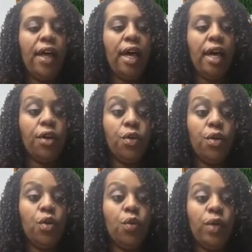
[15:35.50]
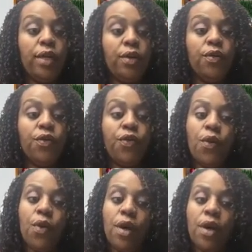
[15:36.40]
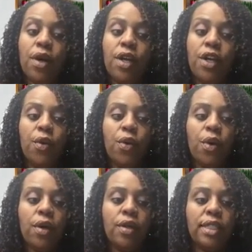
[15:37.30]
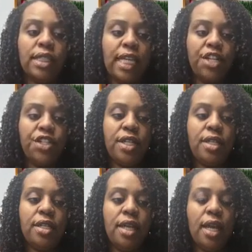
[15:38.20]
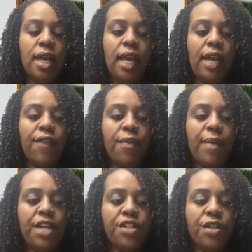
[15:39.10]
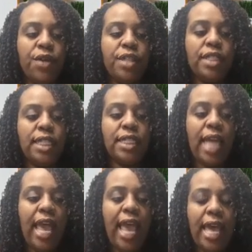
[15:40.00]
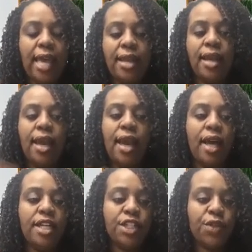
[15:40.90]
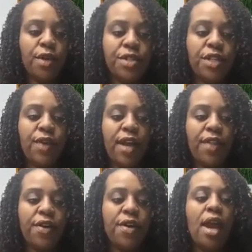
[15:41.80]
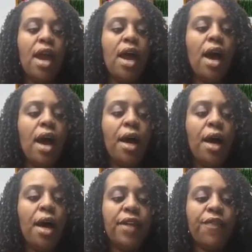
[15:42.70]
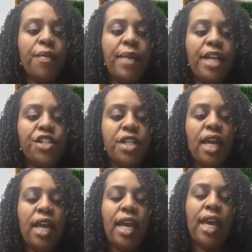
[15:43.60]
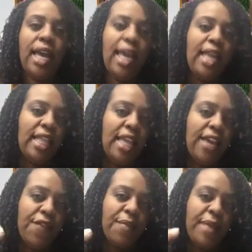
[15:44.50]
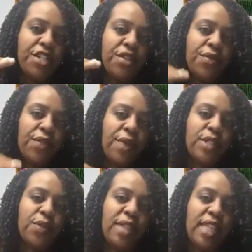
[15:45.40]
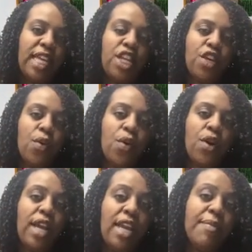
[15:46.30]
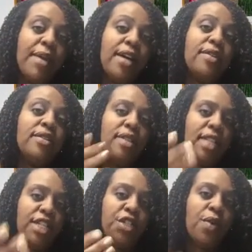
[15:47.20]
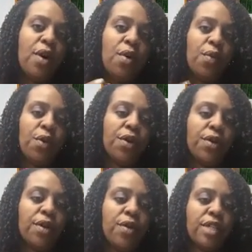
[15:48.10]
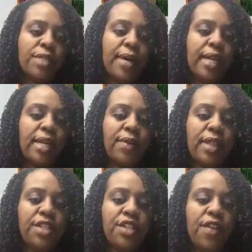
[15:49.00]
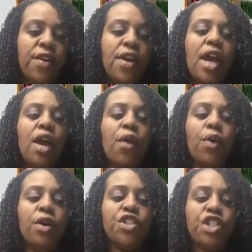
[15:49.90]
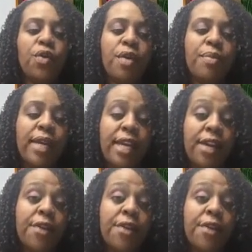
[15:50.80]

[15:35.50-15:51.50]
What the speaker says: Google will, for your discussion information where it says add description rather, information, the information that was within your email that you all were corresponding with each other will show up here.